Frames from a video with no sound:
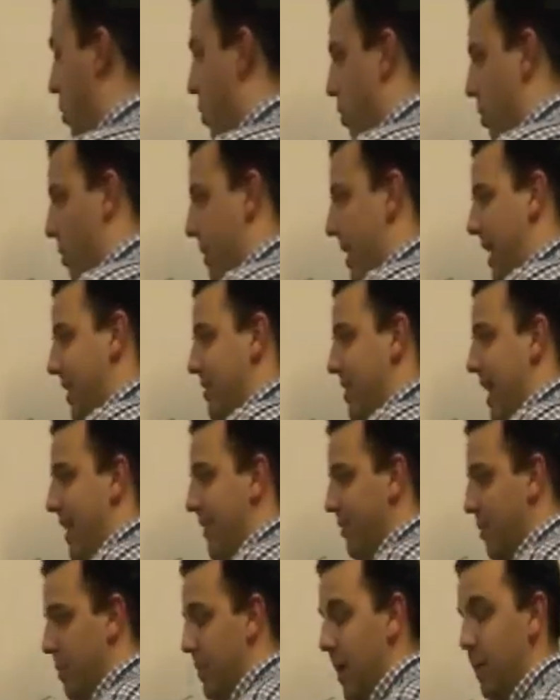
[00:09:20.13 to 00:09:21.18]
cornerbacks
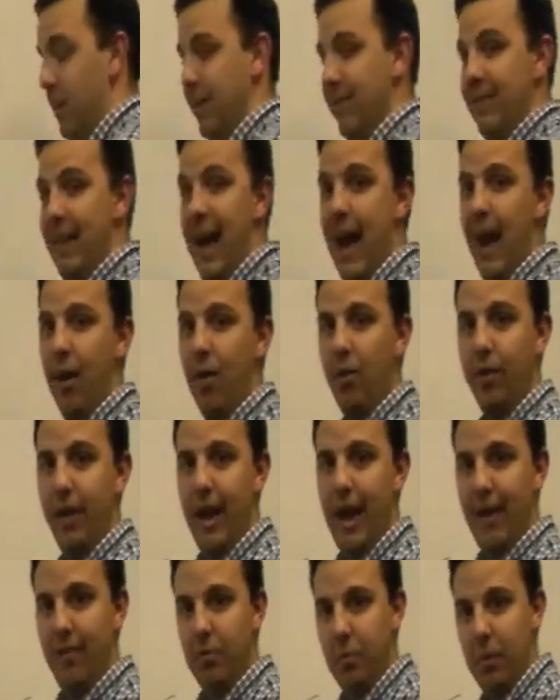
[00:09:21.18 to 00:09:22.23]
have to be able to tackle.
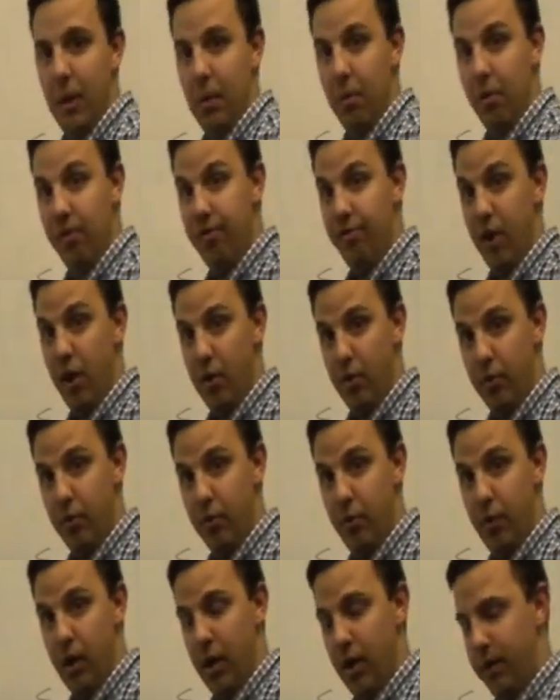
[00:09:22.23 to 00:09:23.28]
They have to be able to funnel
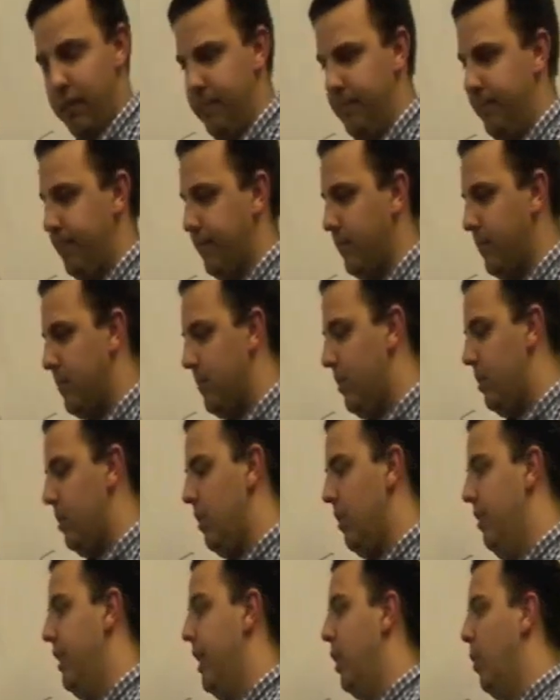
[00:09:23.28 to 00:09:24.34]
the run.
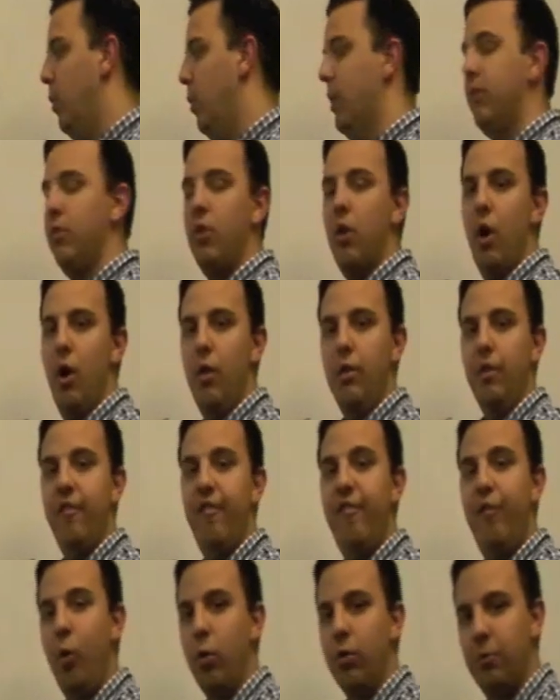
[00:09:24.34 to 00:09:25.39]
They're what's called the
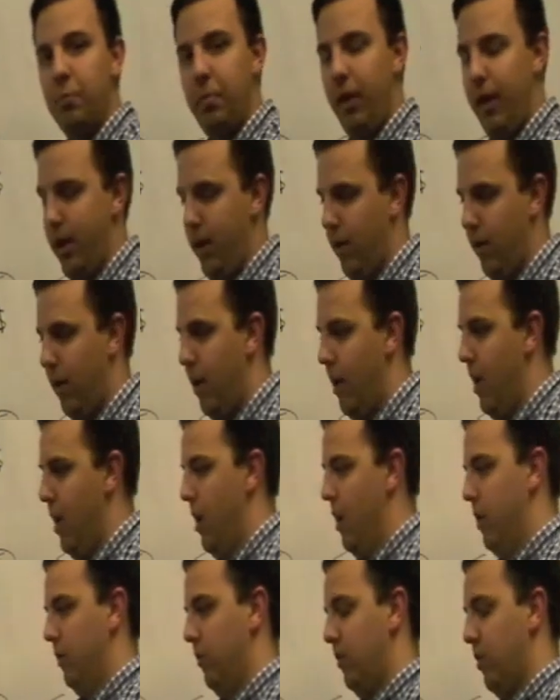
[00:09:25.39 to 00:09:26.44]
force player.
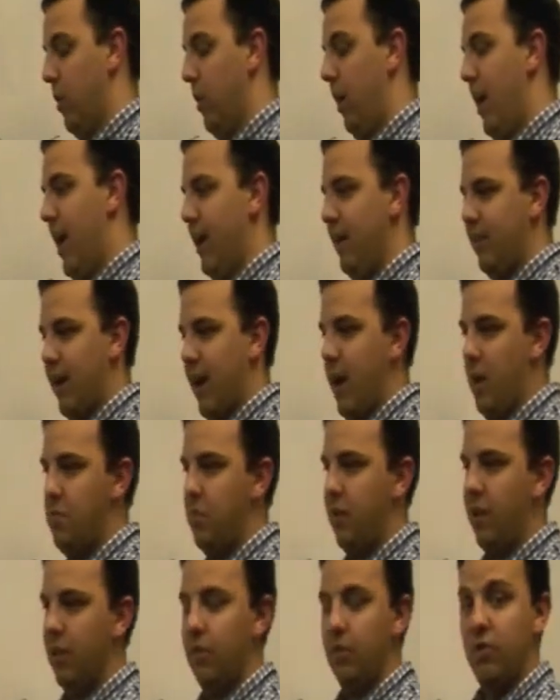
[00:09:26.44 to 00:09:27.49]
So a lot of times
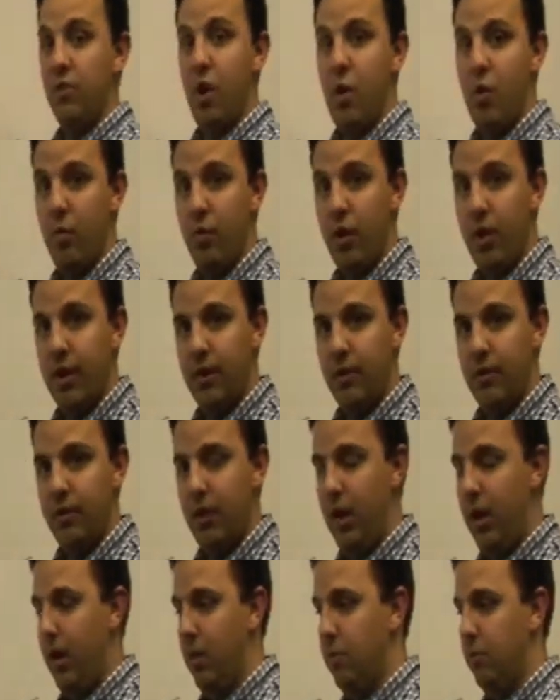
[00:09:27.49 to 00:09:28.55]
against zone running
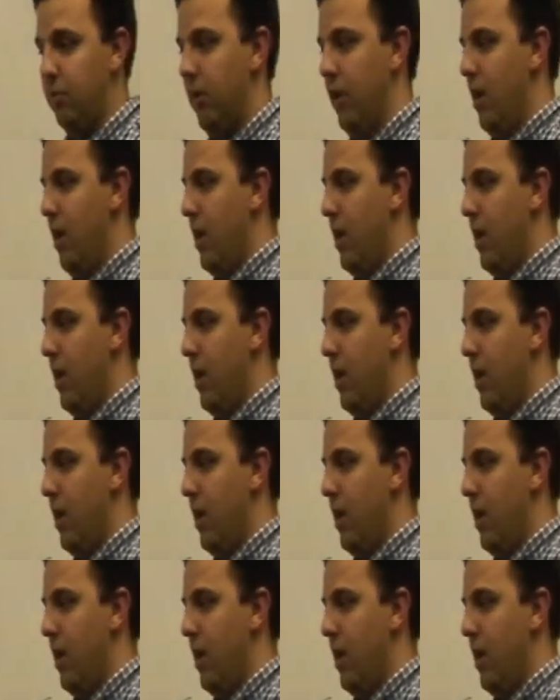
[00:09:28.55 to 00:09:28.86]
schemes,